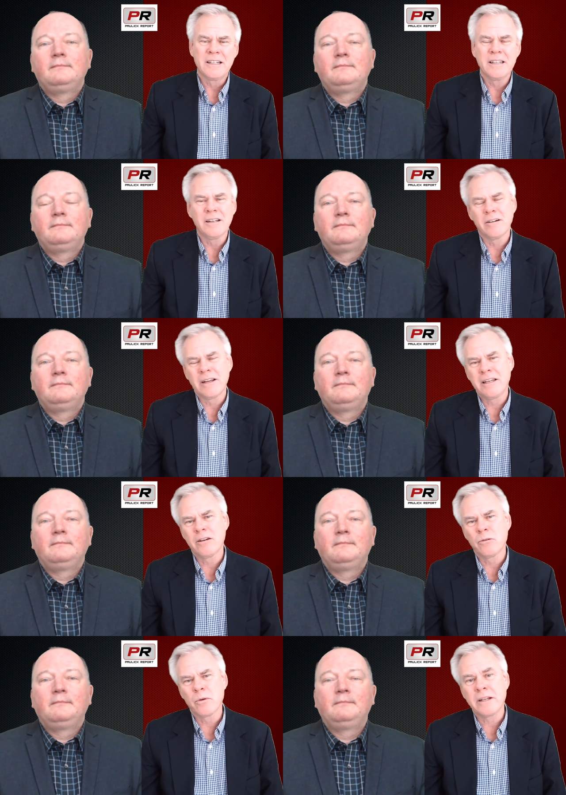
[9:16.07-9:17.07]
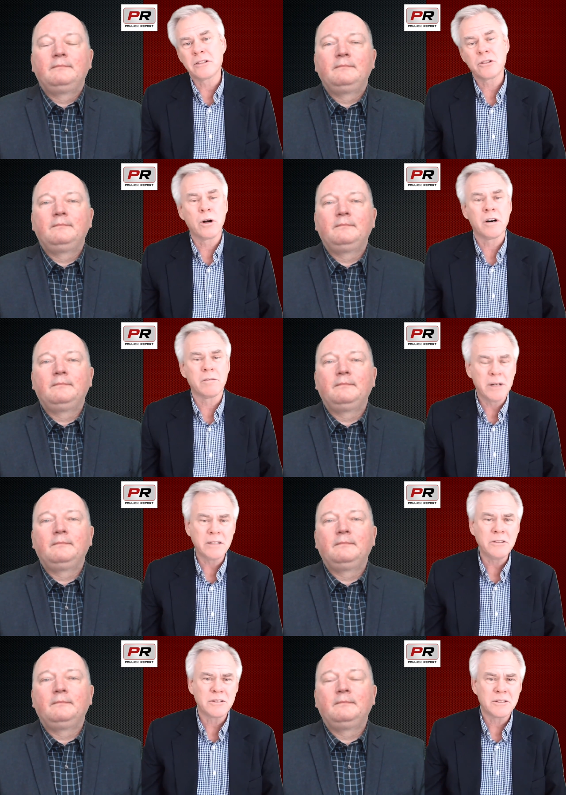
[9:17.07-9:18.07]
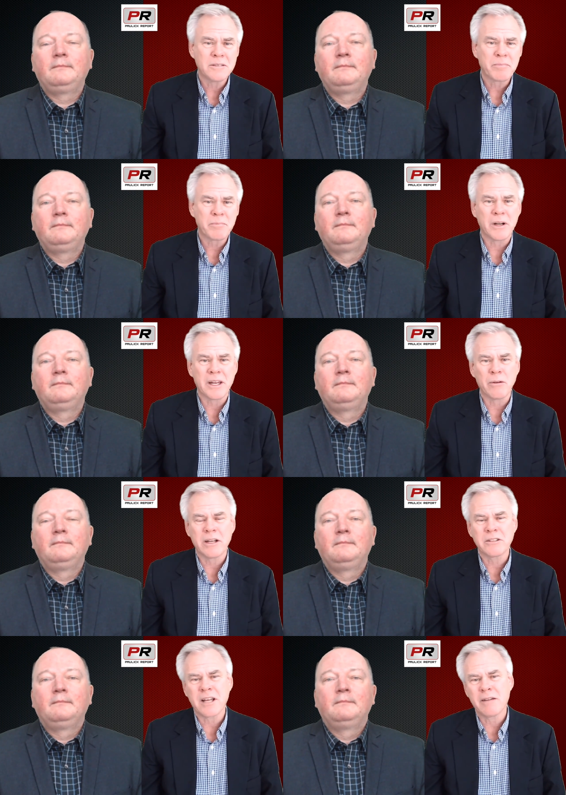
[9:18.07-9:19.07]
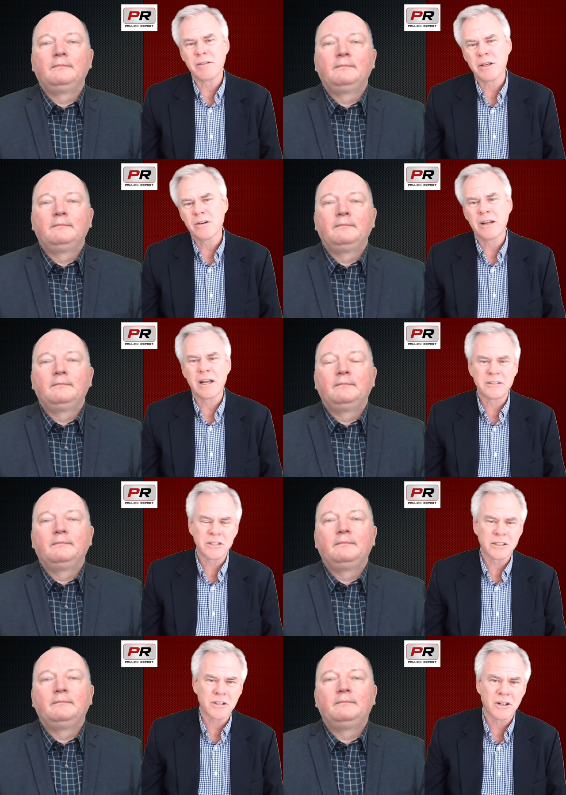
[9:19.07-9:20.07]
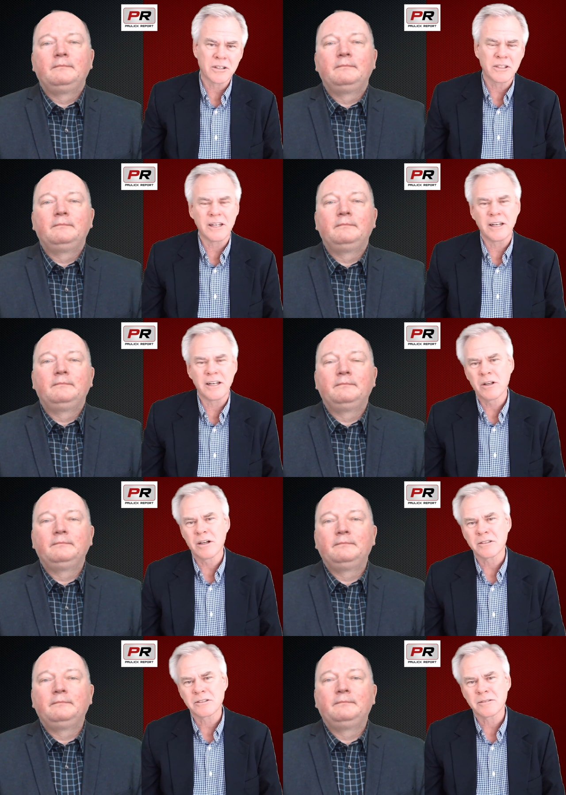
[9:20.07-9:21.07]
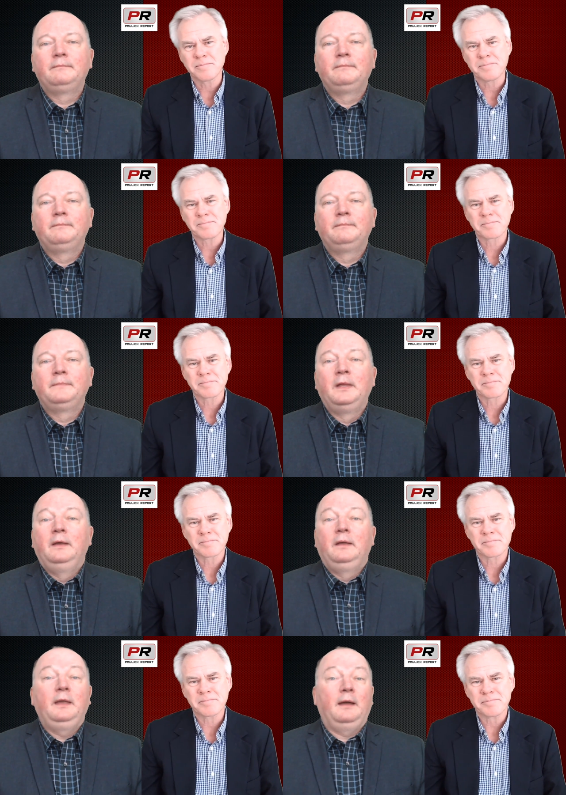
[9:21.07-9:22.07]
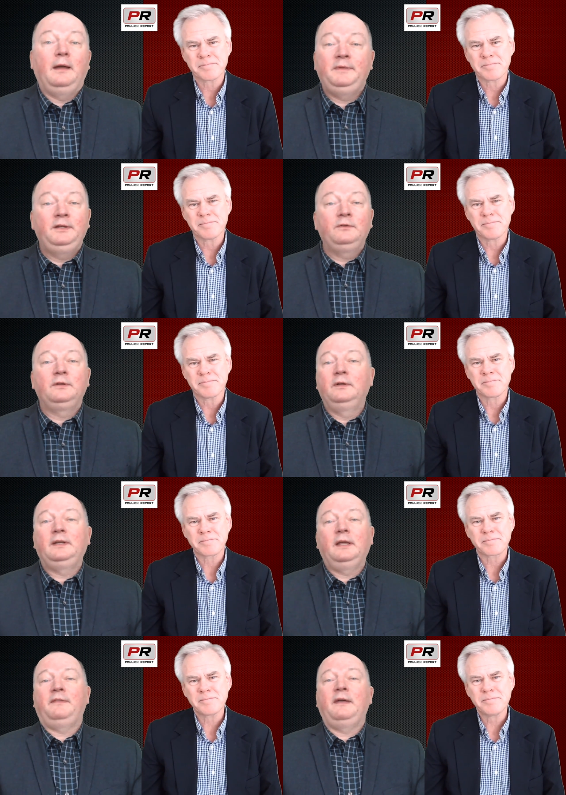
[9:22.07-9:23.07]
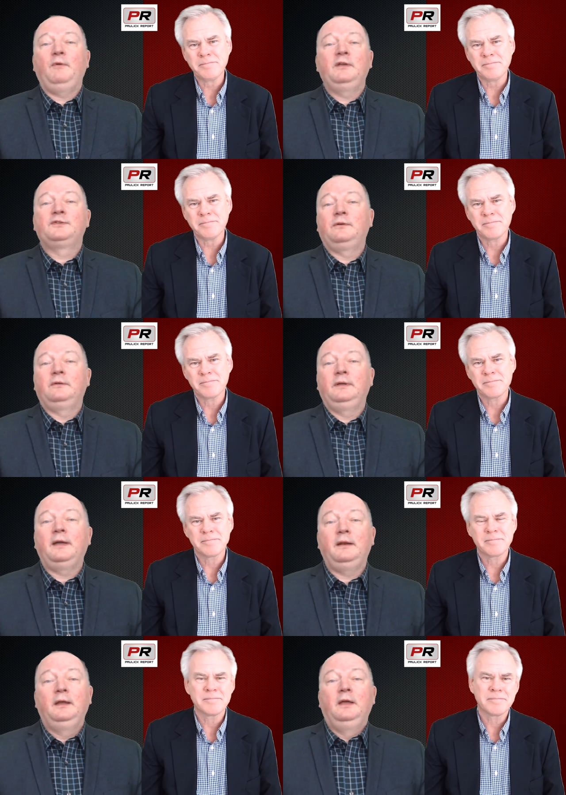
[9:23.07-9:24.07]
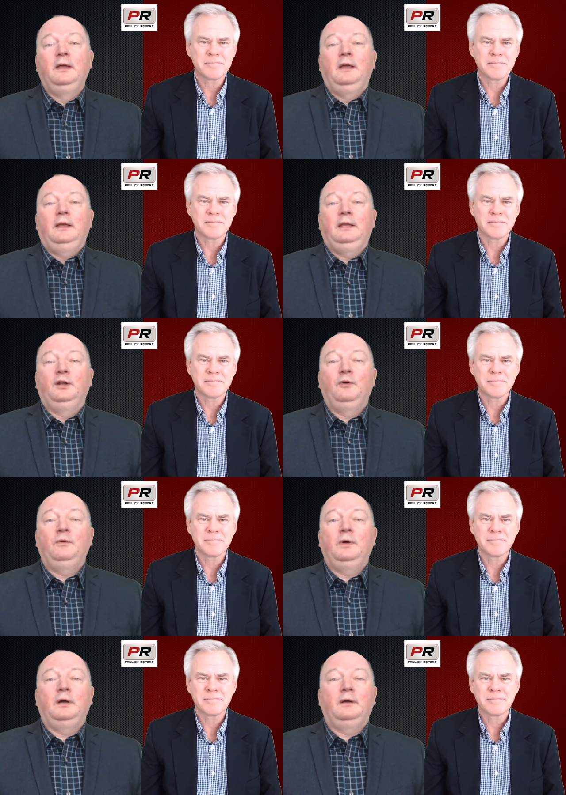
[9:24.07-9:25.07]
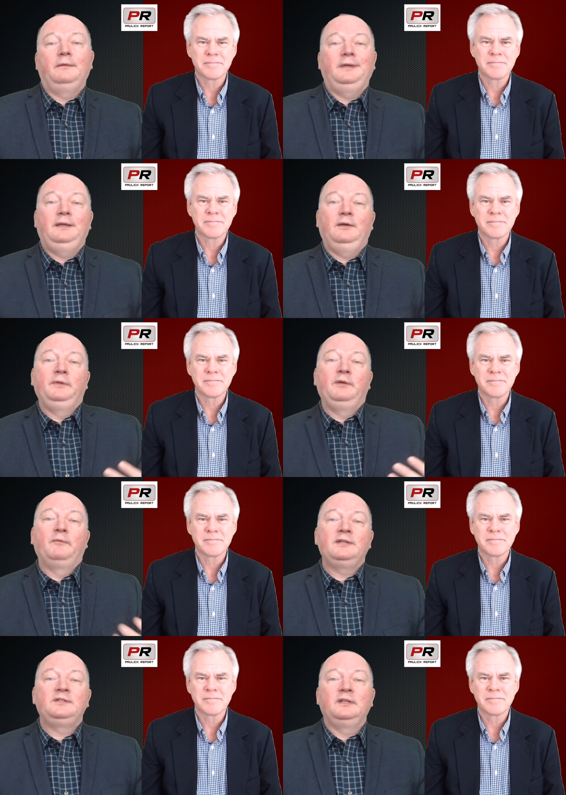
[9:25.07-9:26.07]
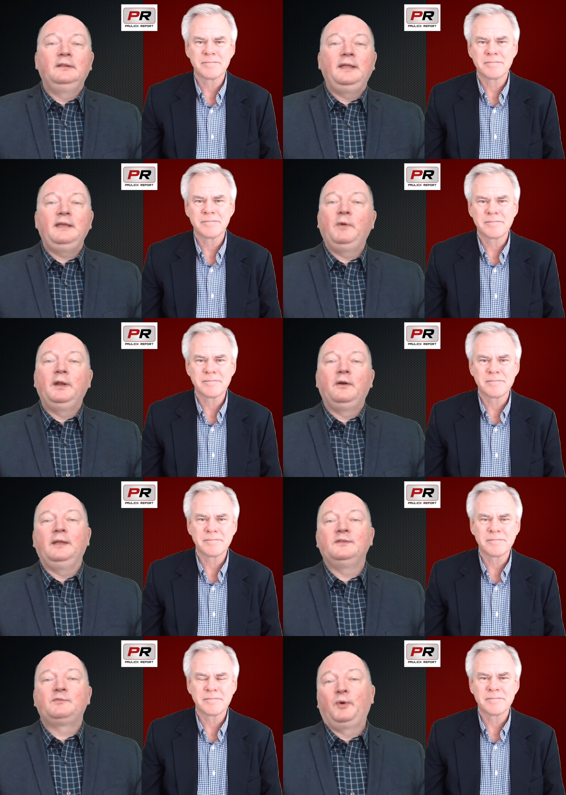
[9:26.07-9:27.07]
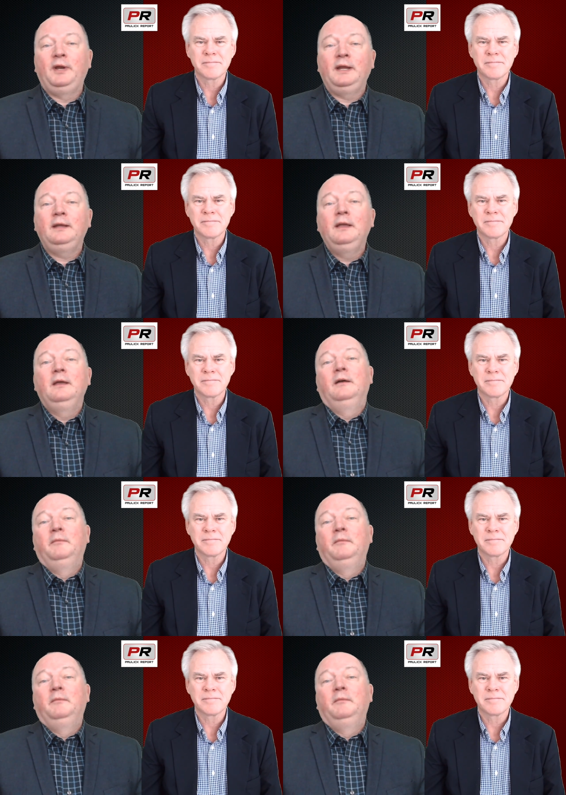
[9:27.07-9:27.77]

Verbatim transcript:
Speaker 1: you know, he didn't race 12 months, but he raced half a year. He had six starts, and he never lost.
Speaker 2: Yeah, I mean, you can look at it that way. Certainly, that you know, uh, he only raced in the late winter and spring